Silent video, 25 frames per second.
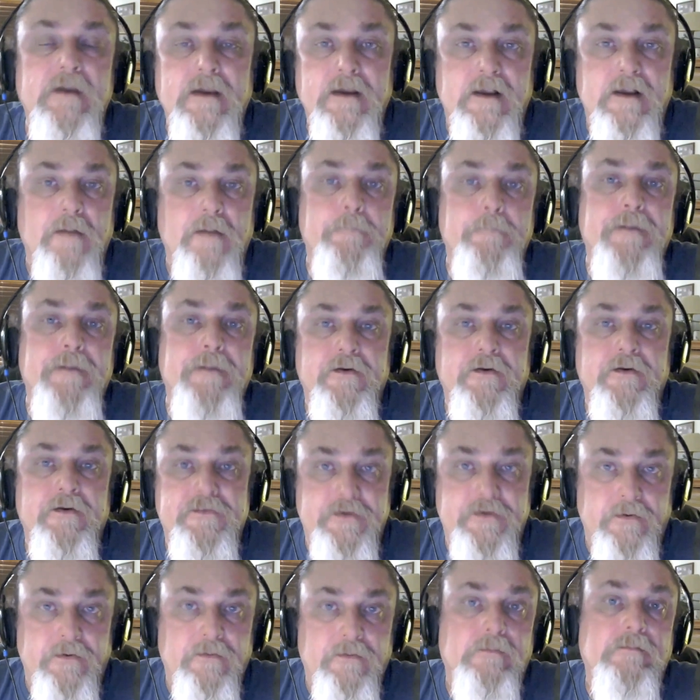compared
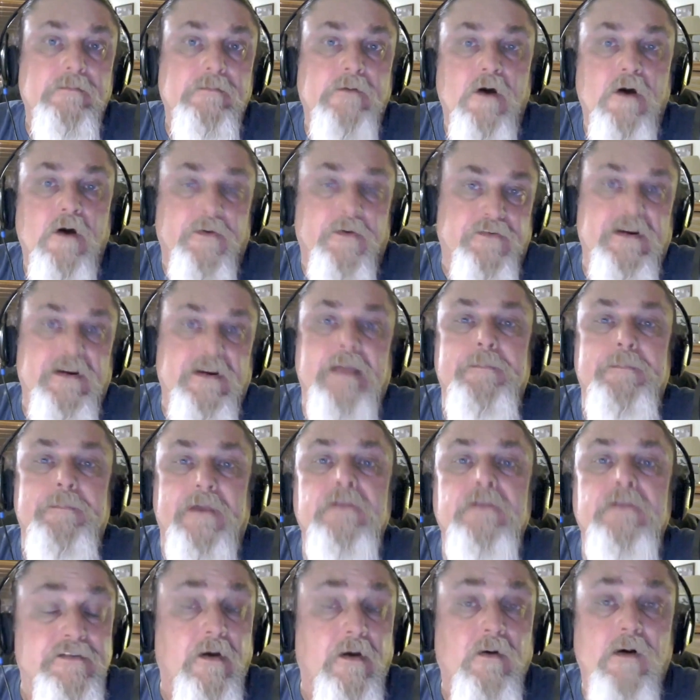to Homo
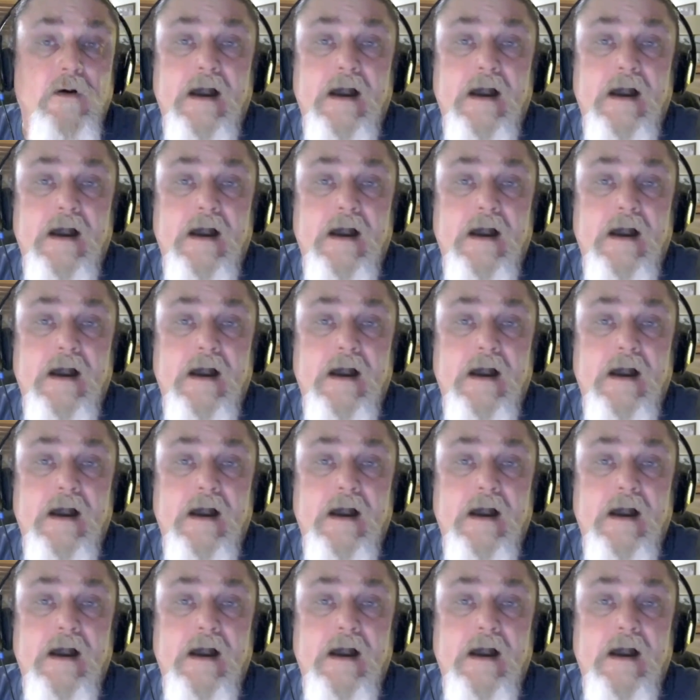sapiens.